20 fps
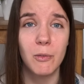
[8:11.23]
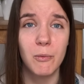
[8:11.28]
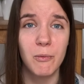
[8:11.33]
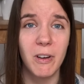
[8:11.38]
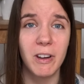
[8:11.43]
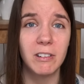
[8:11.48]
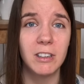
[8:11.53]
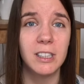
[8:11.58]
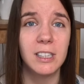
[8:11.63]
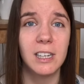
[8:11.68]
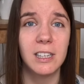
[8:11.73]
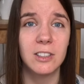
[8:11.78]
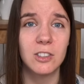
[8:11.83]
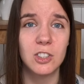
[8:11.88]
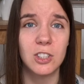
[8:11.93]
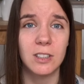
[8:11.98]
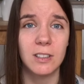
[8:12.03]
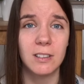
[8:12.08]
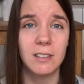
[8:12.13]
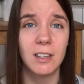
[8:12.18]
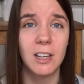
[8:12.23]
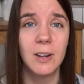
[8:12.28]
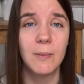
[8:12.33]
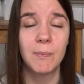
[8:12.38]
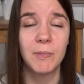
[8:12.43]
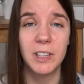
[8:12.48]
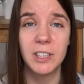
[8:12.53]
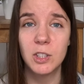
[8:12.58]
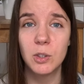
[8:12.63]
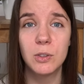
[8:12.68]
very delicious,
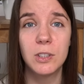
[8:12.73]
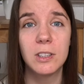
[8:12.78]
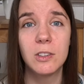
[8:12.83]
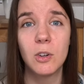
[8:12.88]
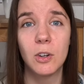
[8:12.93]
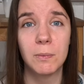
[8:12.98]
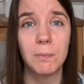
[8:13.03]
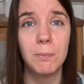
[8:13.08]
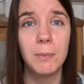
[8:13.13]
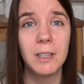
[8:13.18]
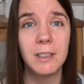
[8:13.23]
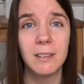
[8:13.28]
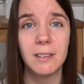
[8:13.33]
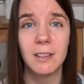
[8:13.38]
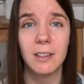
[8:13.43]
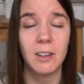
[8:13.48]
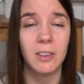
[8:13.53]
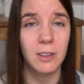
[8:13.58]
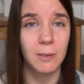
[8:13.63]
and you did not miss